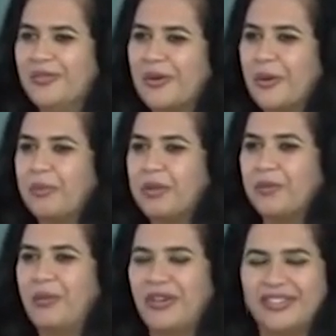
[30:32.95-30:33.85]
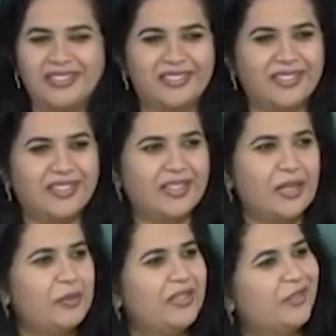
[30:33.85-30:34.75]
from Pickpocket.
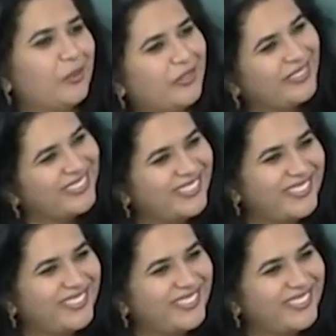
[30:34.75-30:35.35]
Comment on it.